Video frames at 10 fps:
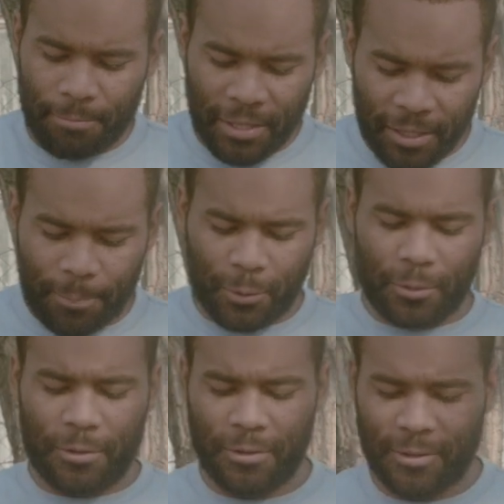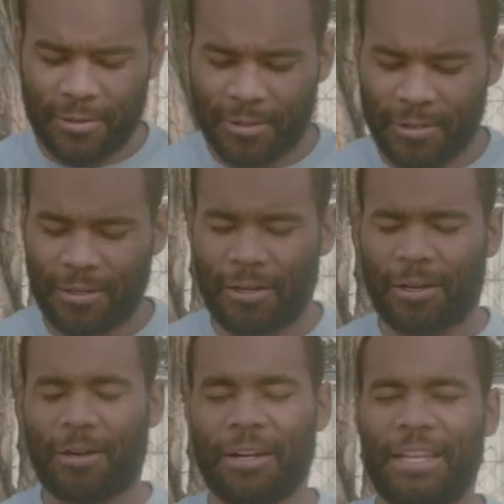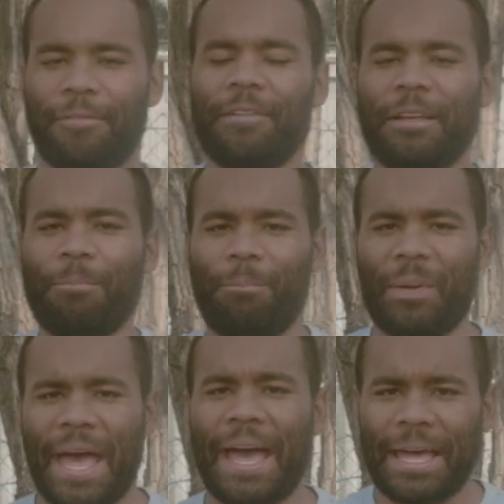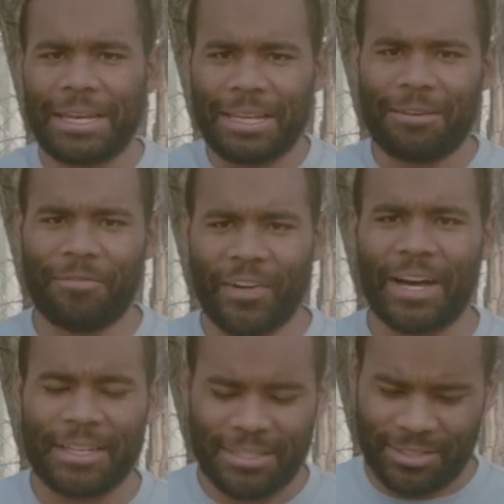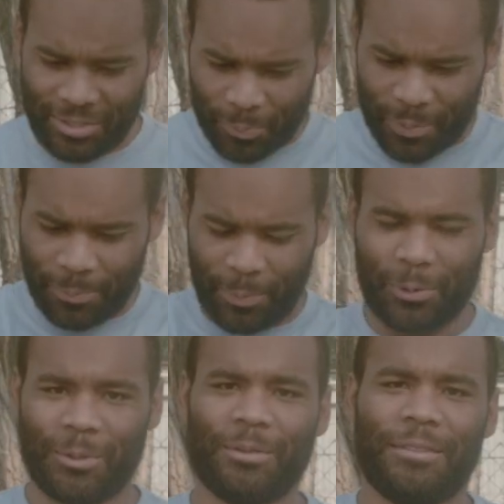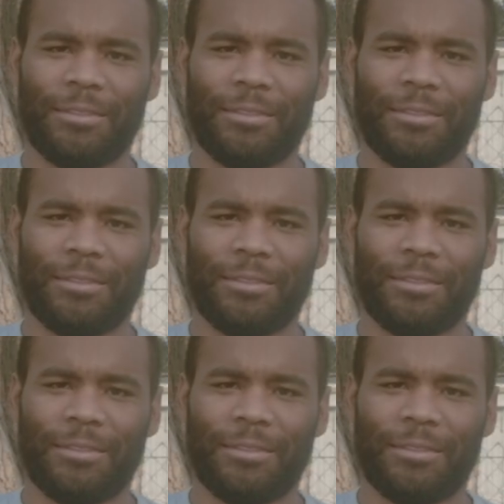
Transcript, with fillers: people are giving bad advice to people.